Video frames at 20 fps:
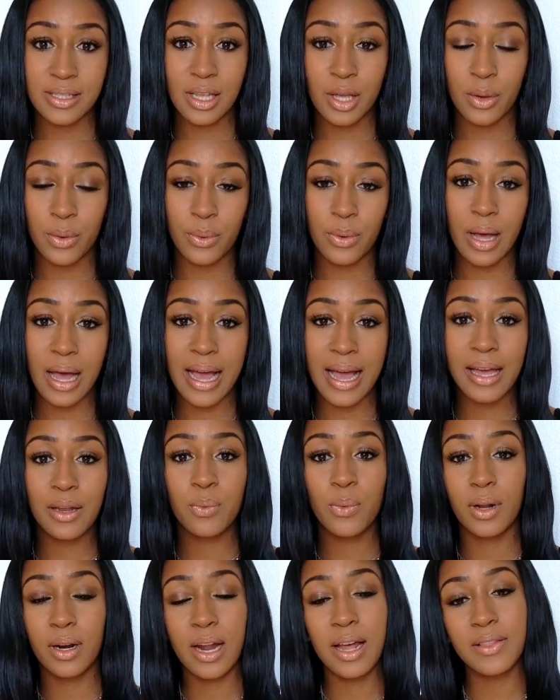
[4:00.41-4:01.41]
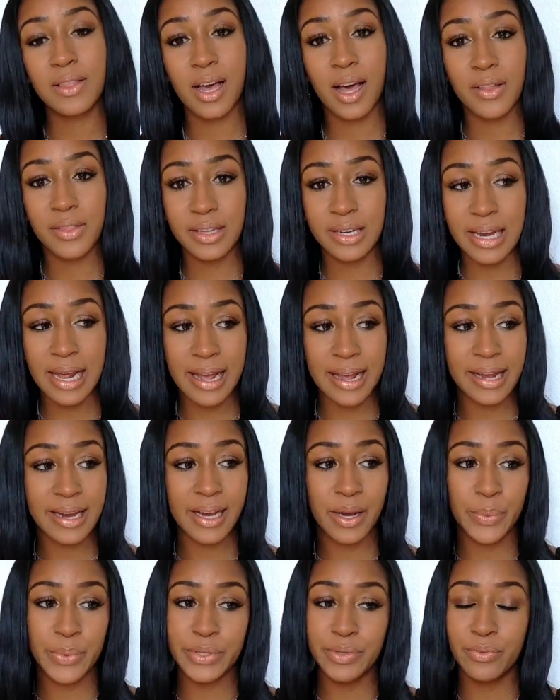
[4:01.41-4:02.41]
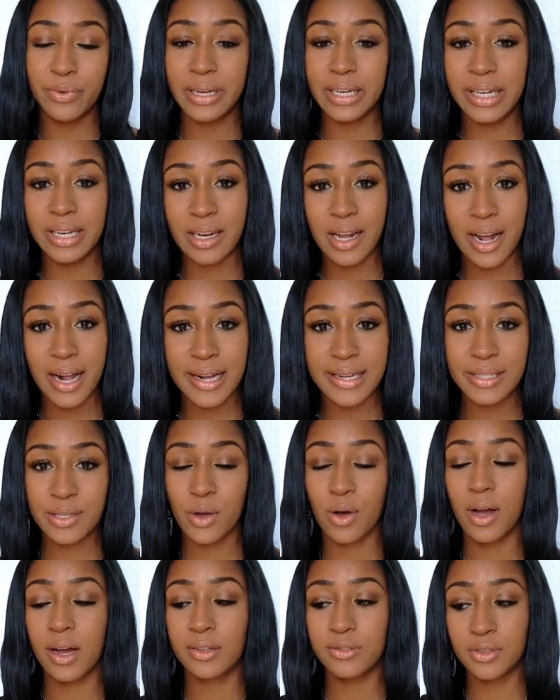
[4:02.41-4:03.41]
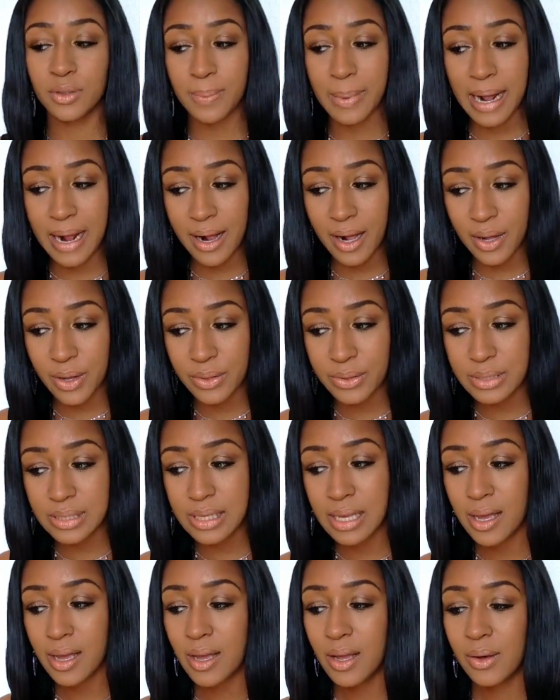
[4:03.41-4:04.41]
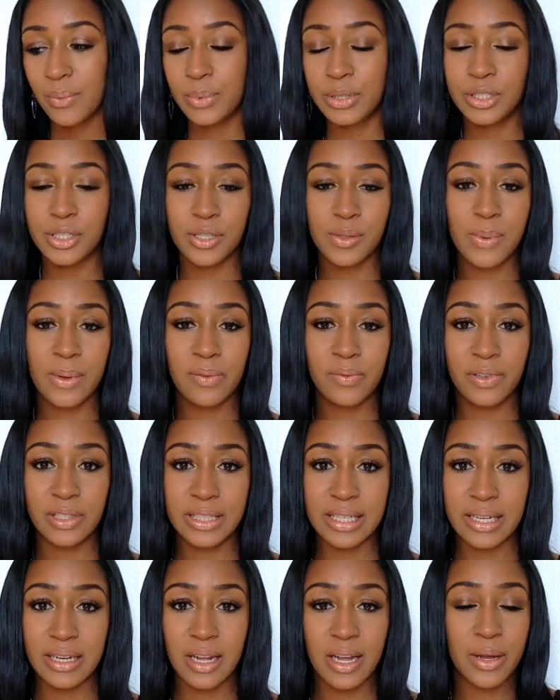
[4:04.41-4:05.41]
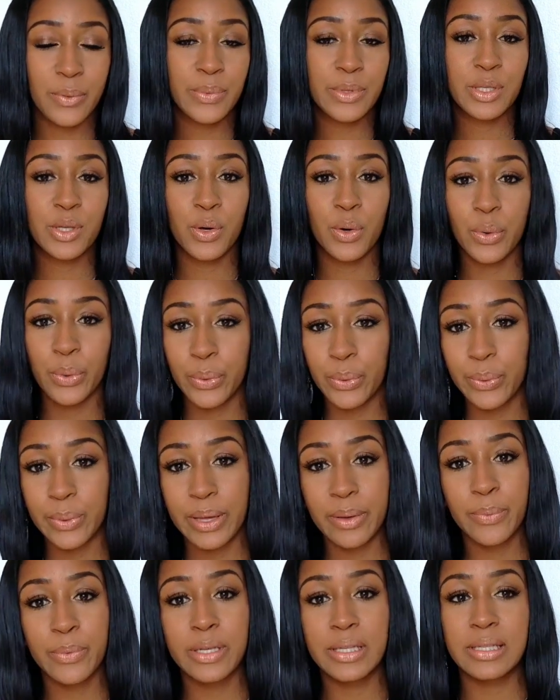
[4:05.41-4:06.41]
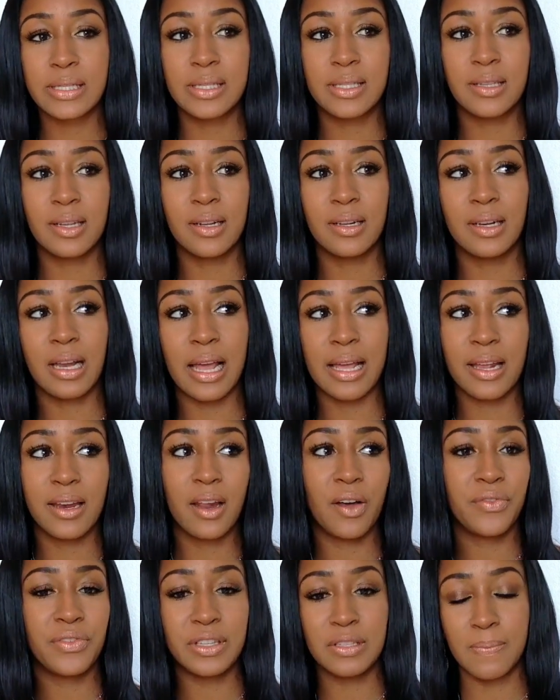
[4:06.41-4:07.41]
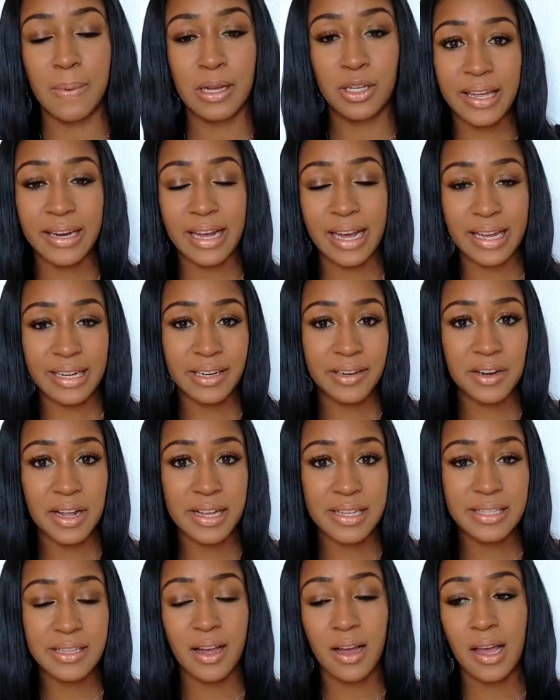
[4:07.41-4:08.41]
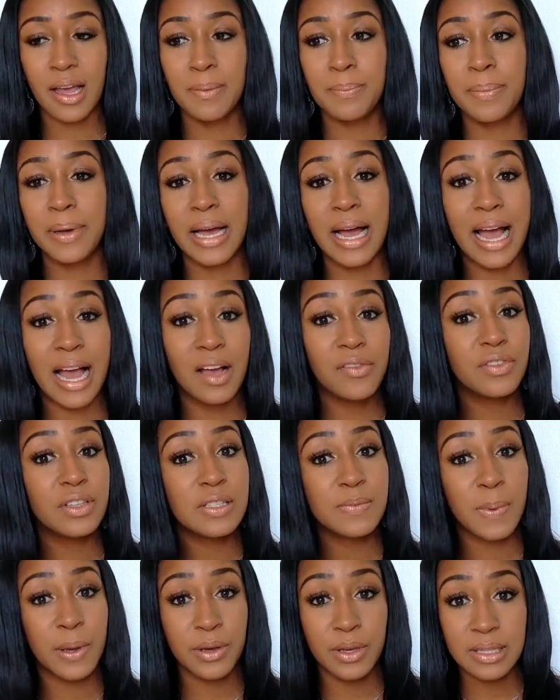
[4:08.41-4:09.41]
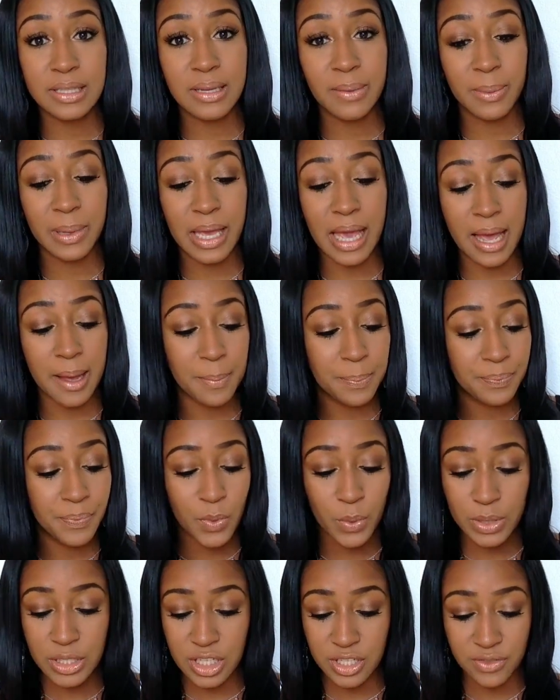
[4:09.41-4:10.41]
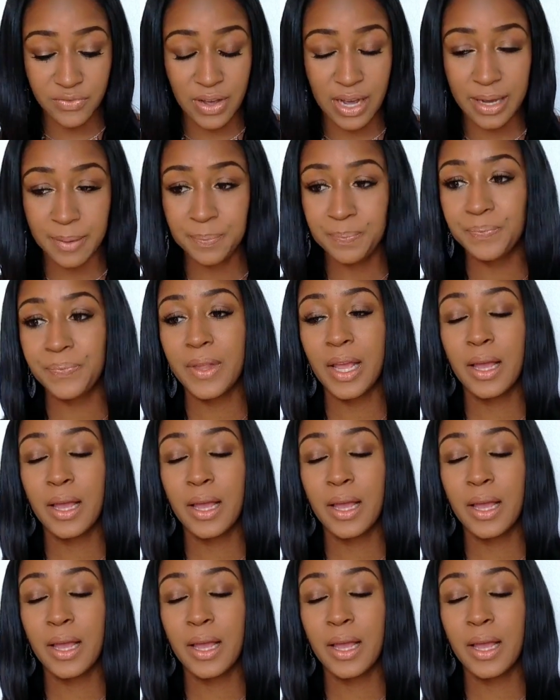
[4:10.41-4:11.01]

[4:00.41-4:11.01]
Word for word: So I had one like the other day. It was really nice. Got a hundred pounds. We just went for dinner. It was cool. It was like nothing special. I had a nice time, but I haven't spoken to him again, which is fine.